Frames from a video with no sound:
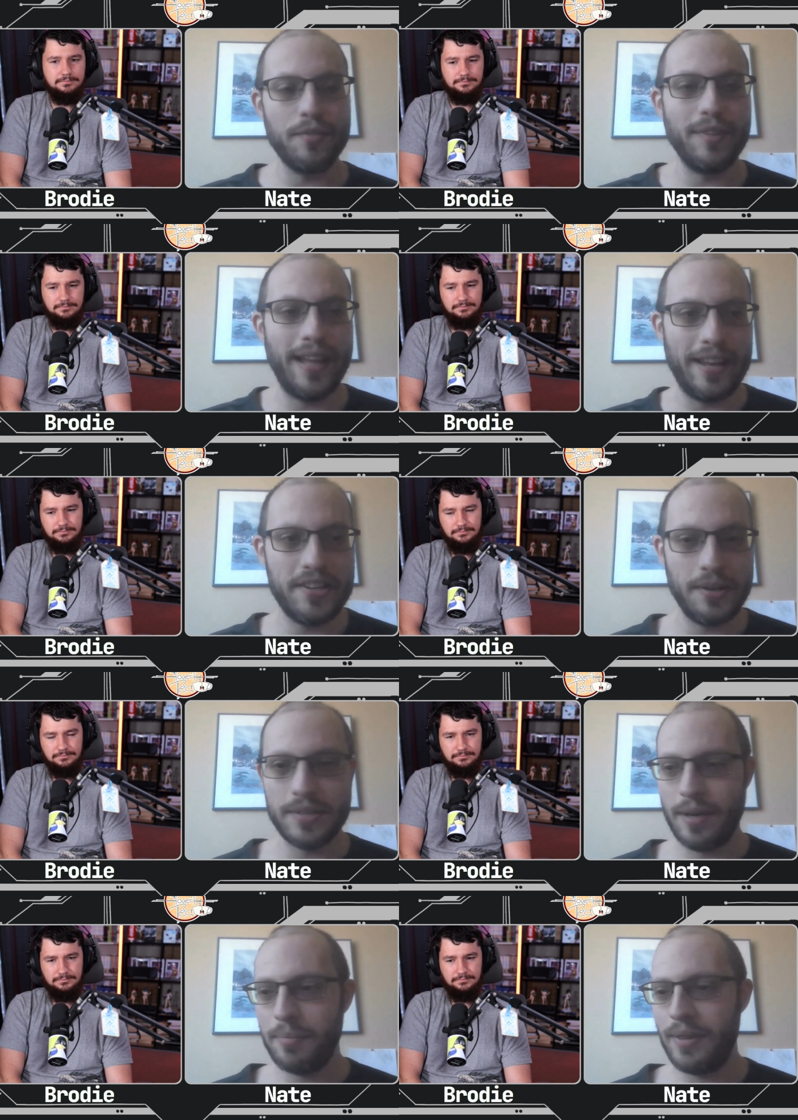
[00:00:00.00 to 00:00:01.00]
Speaker 1: or Vlad
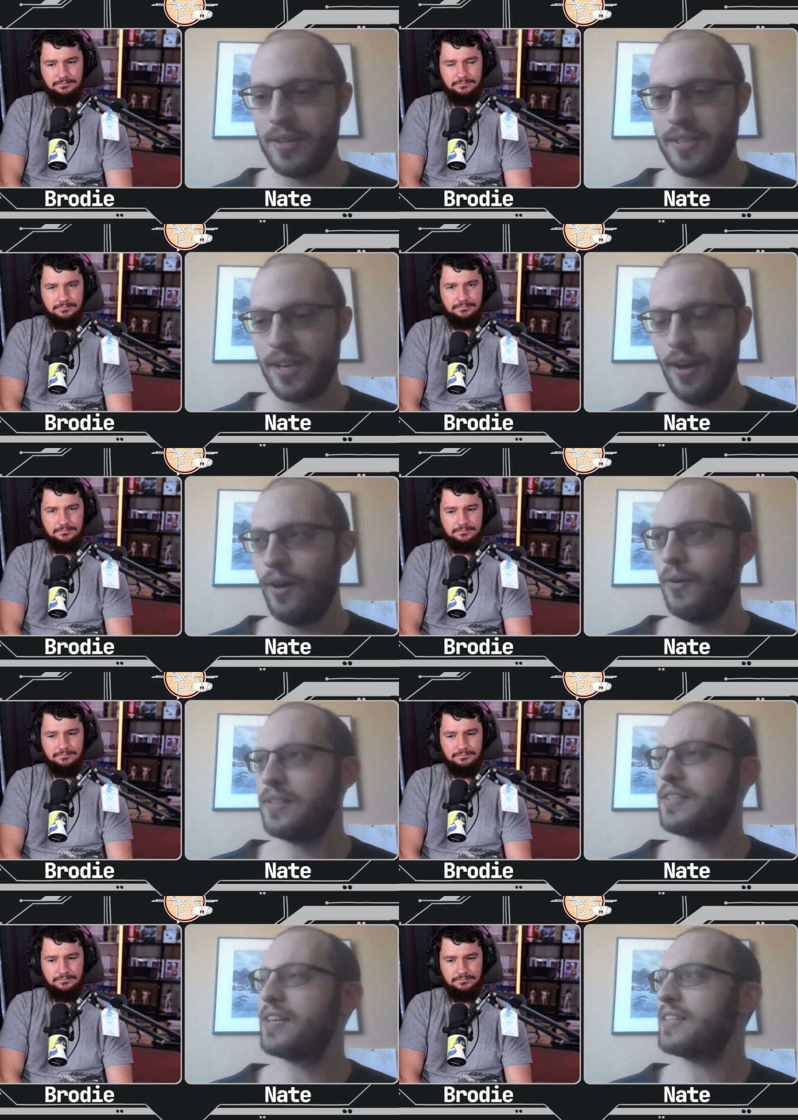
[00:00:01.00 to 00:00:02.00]
shows up and they say, "Oh,
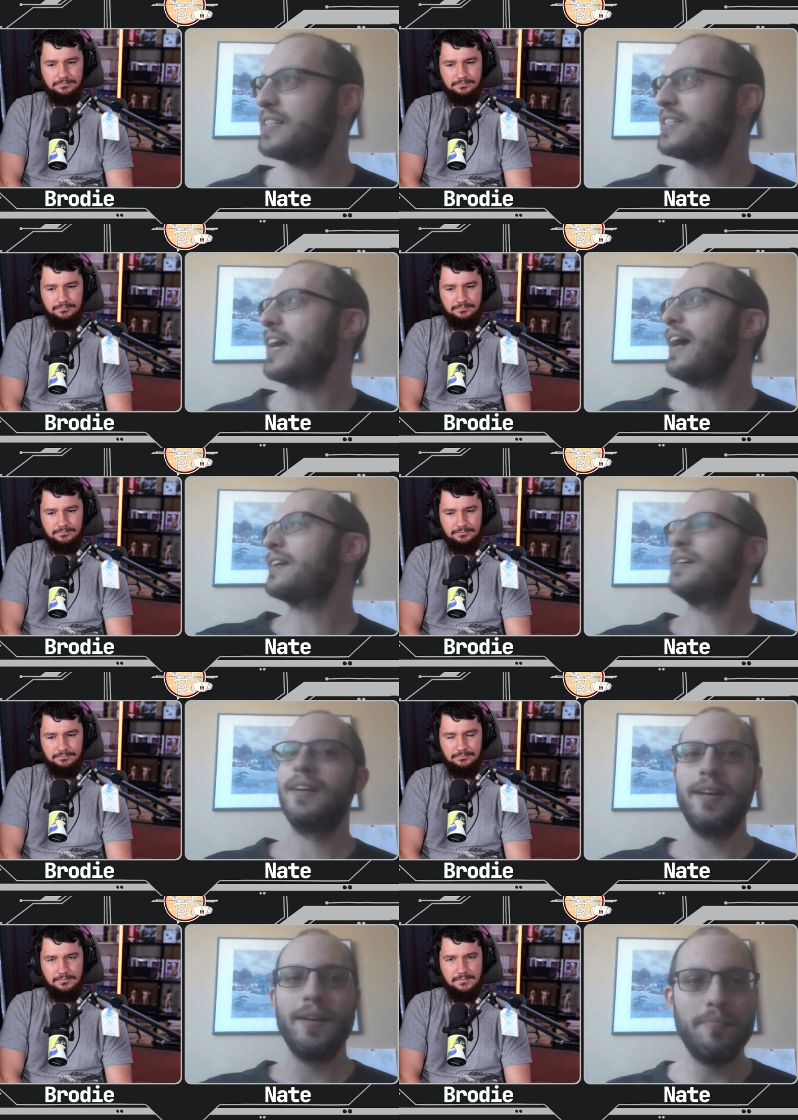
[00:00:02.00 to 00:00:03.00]
it's this exact."
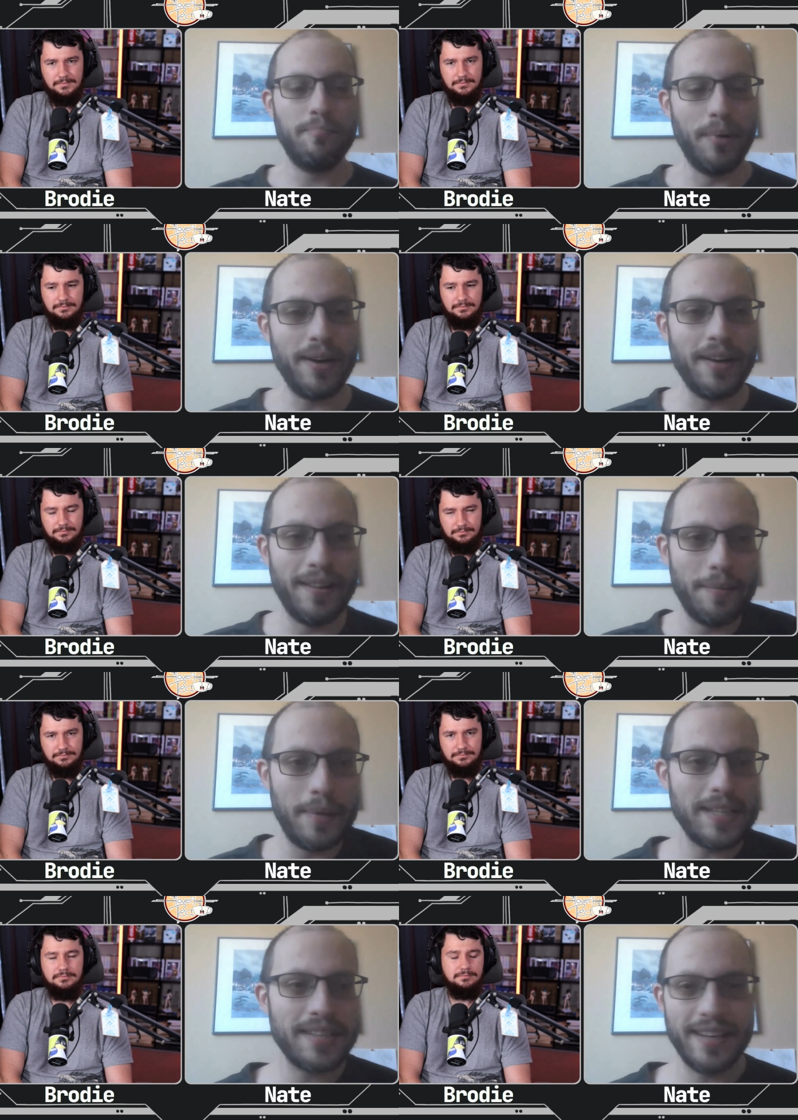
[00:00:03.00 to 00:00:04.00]
bug on the
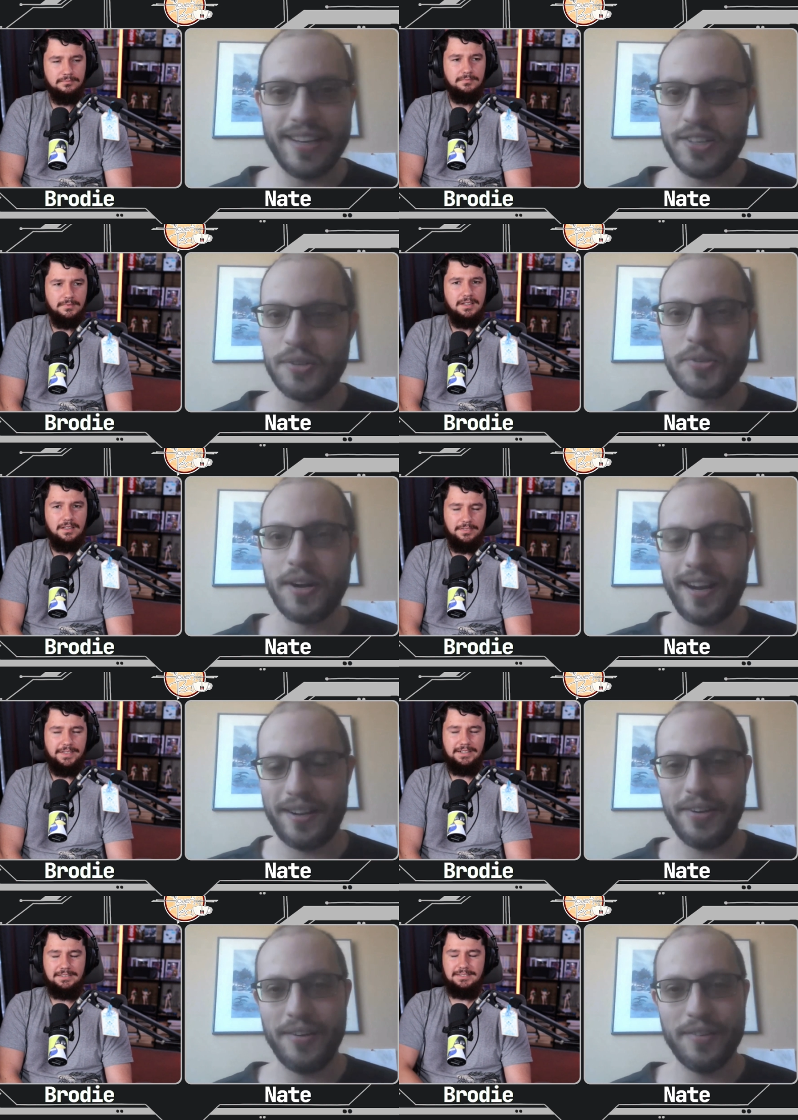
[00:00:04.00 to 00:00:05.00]
mesa issue
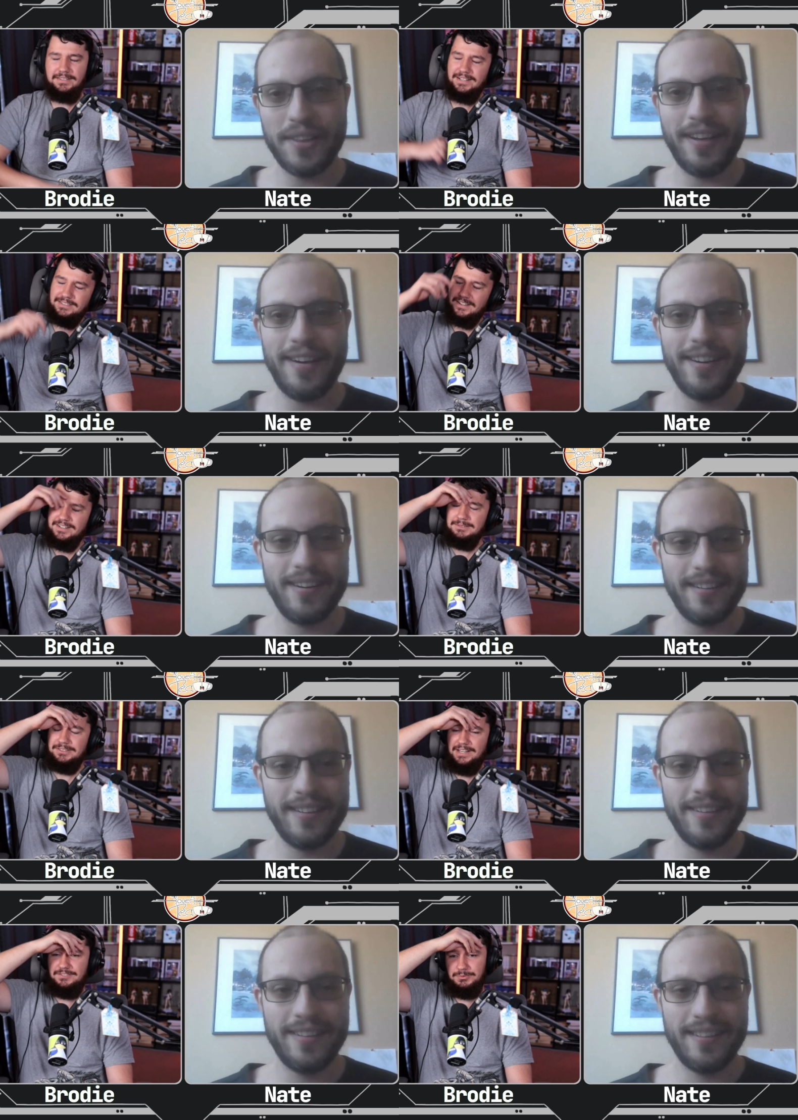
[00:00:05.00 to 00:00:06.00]
tracker that's, that's there. kind
Speaker 2: of what
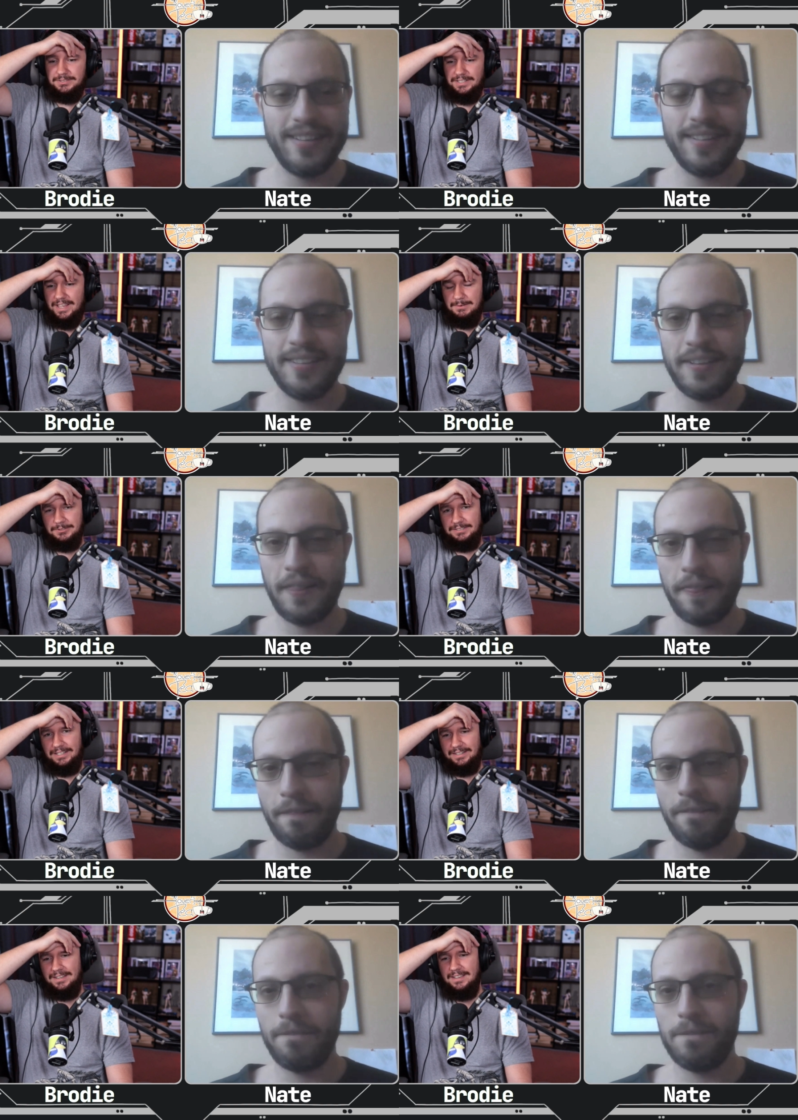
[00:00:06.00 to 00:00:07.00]
david was saying where it was
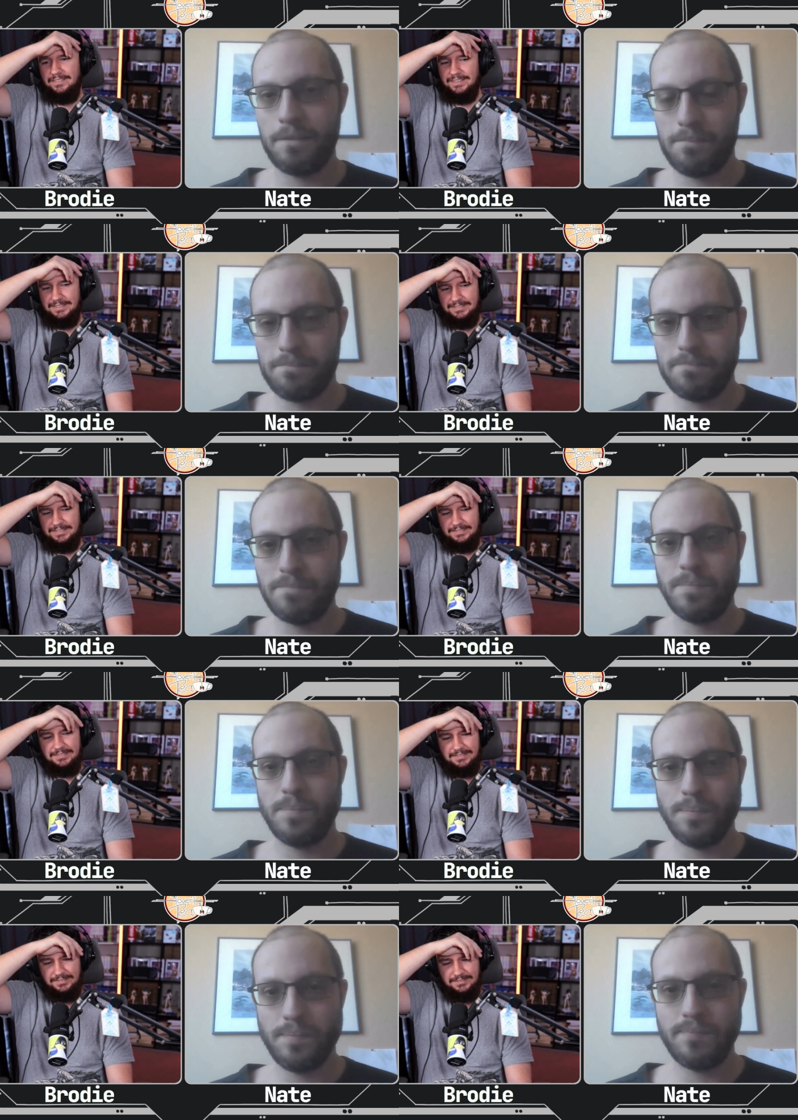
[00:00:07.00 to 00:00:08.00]
like there's
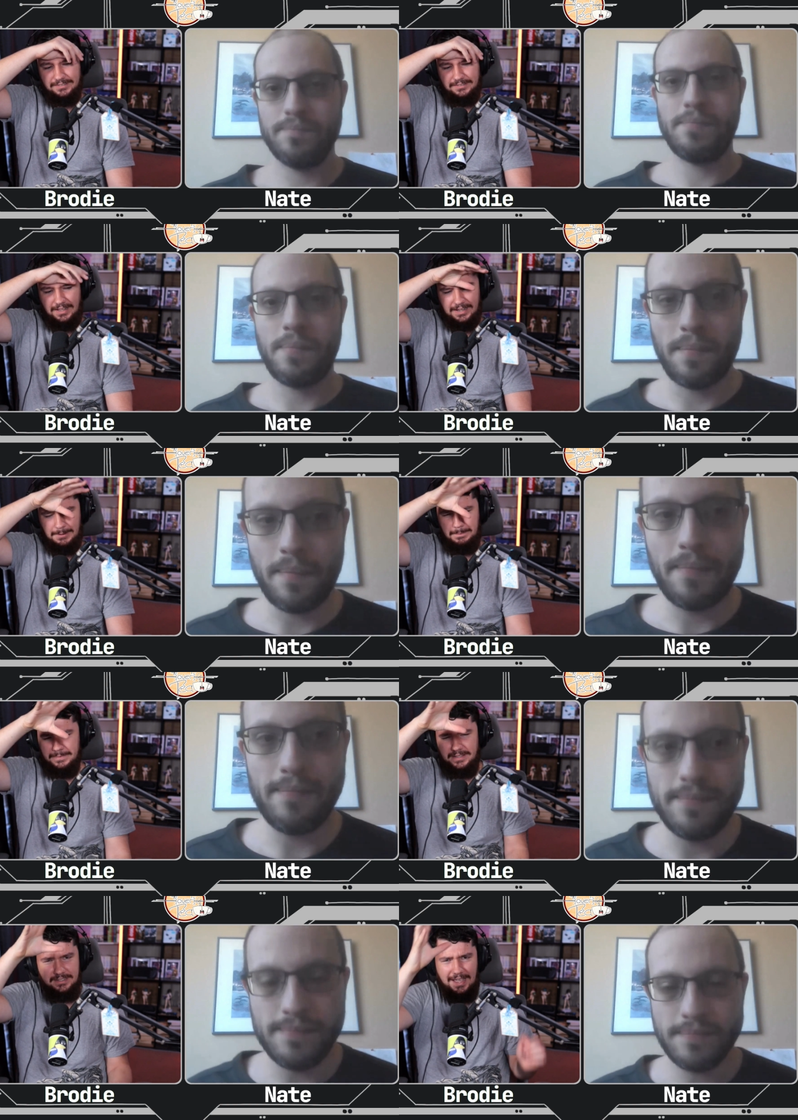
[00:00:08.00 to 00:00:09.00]
um,
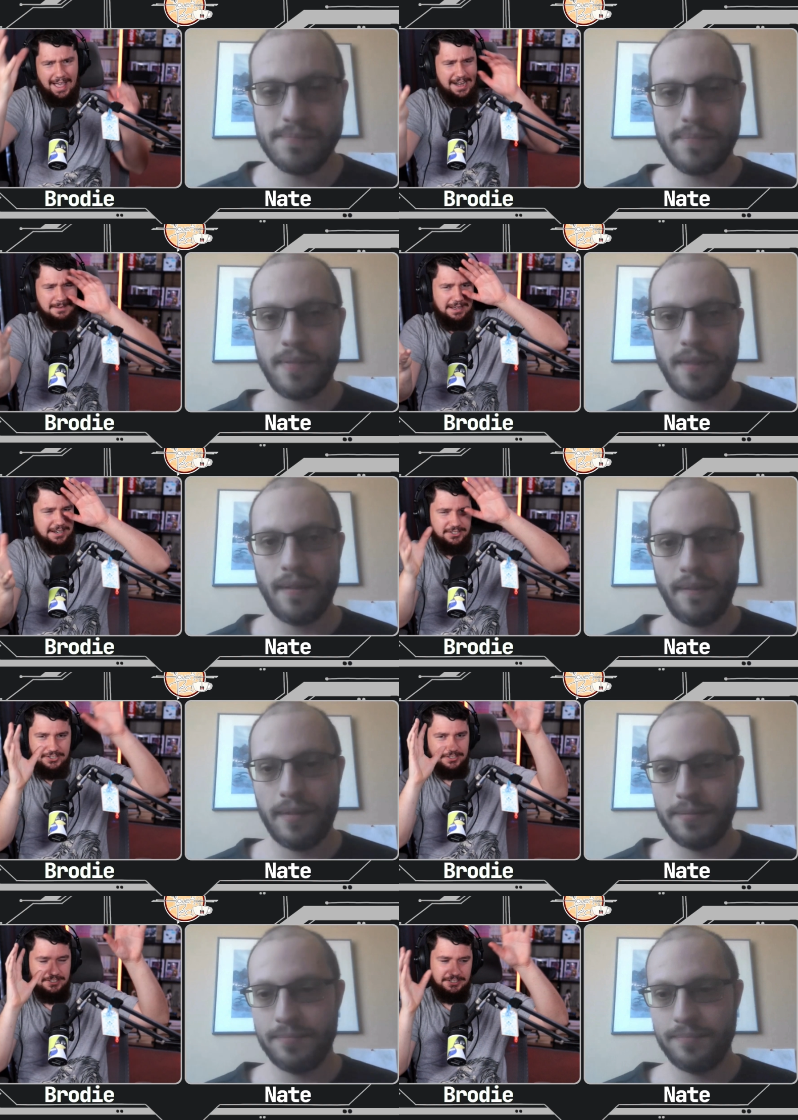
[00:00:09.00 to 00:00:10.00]

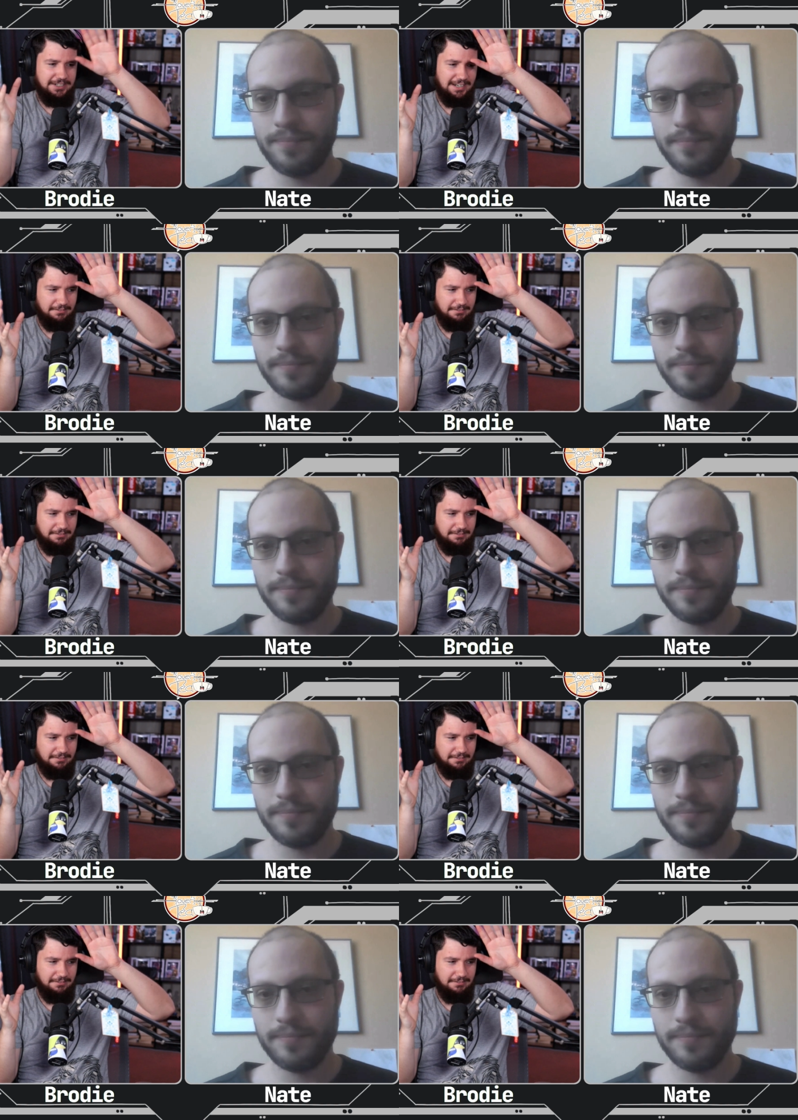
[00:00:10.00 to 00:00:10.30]
animation you need to like